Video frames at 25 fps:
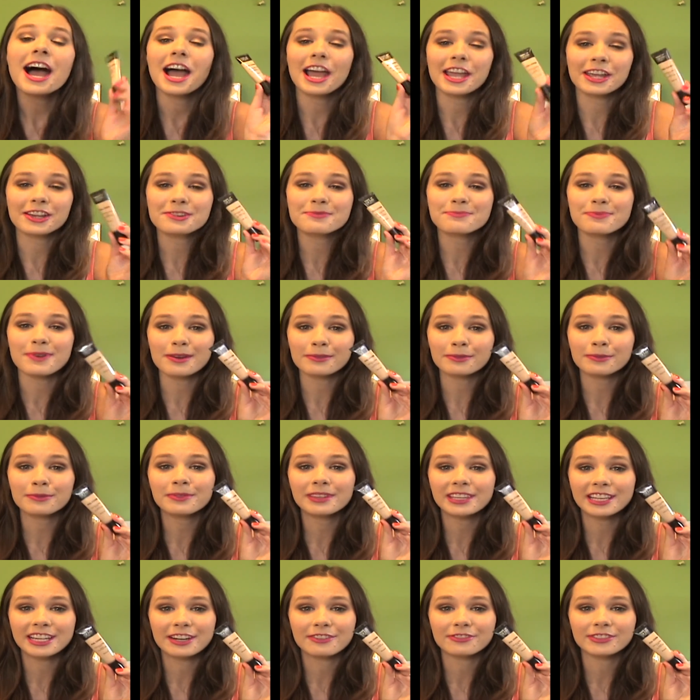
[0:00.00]
It could
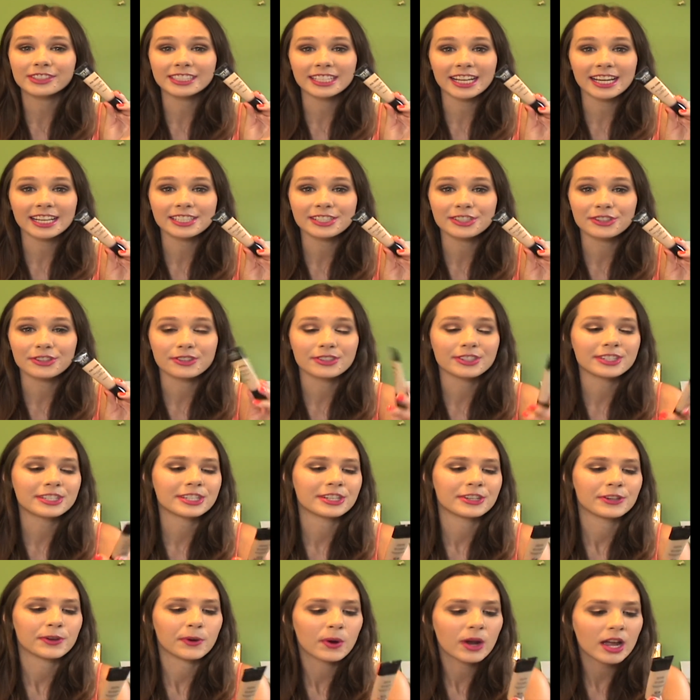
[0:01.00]
probably cover tattoos
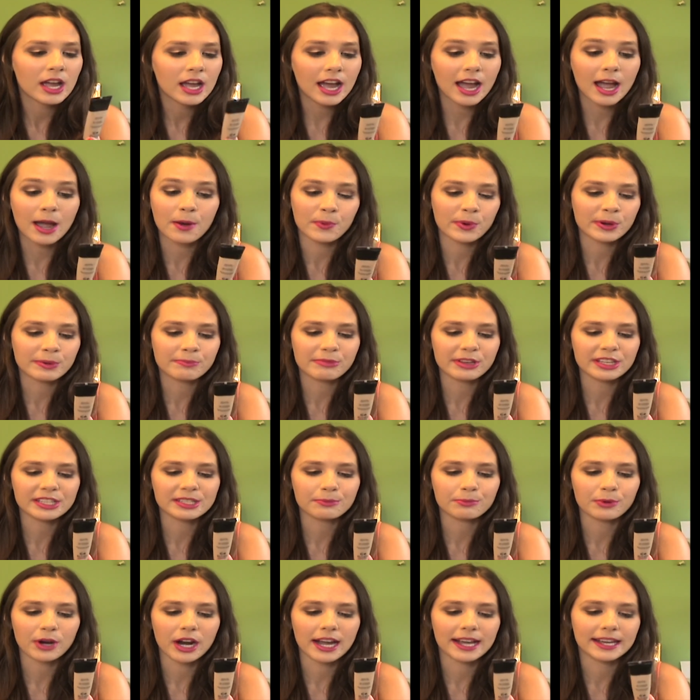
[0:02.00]
too. I wouldn't be
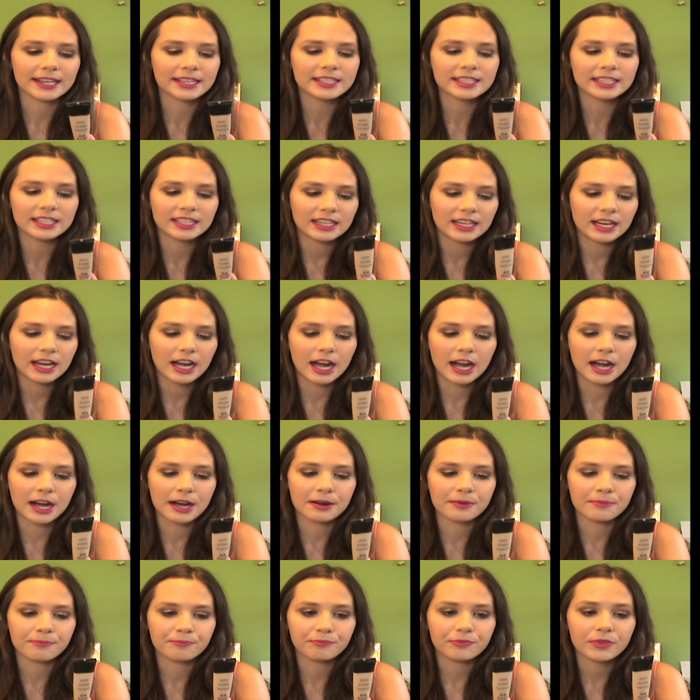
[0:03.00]
surprised,
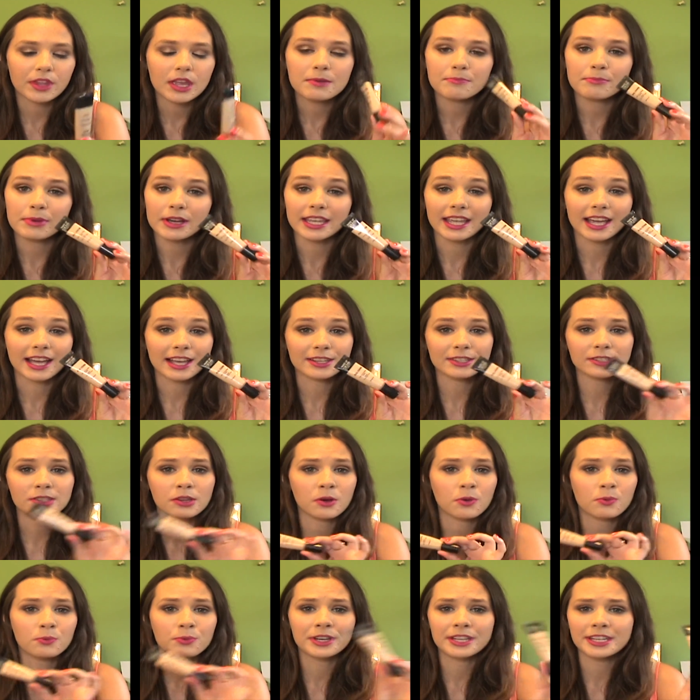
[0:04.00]
but yeah,
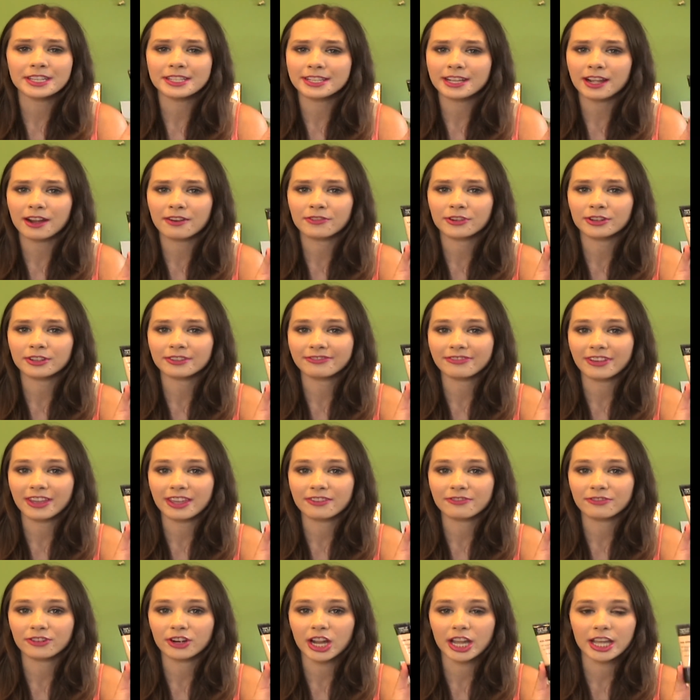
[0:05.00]
so rediscovered
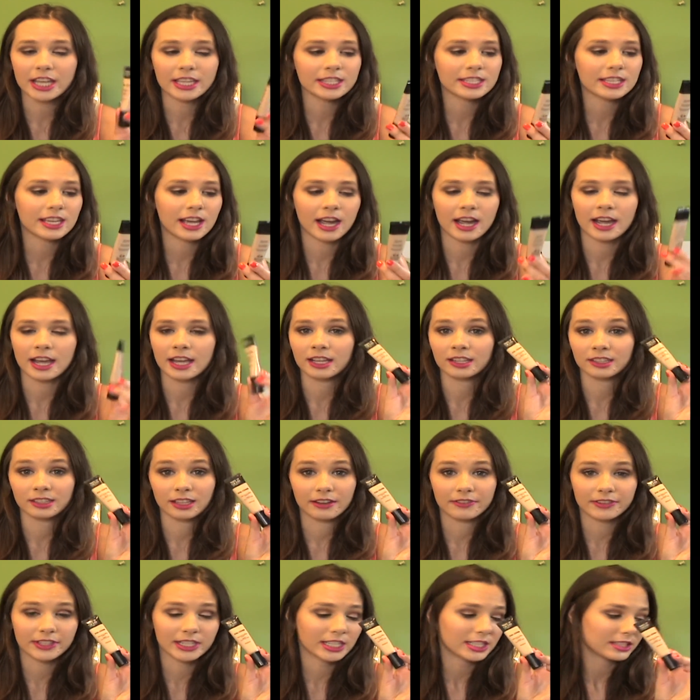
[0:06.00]
favorite. I
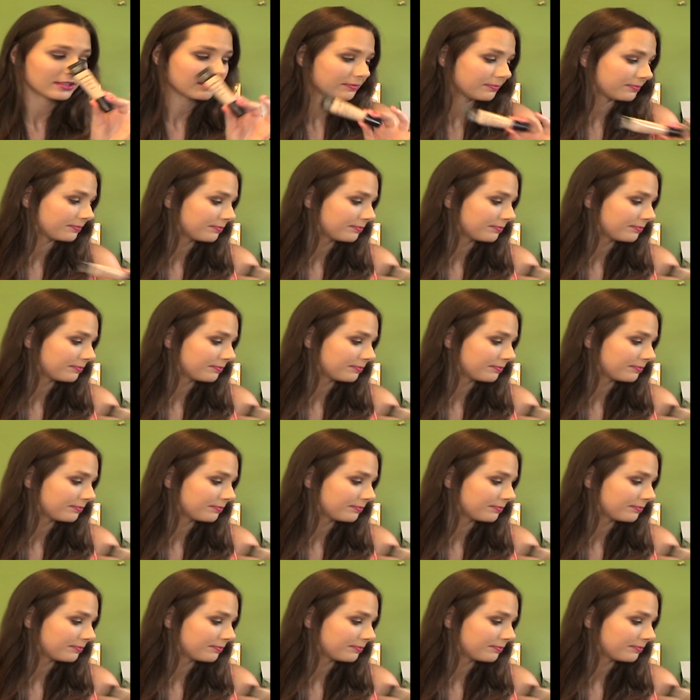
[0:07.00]
love it.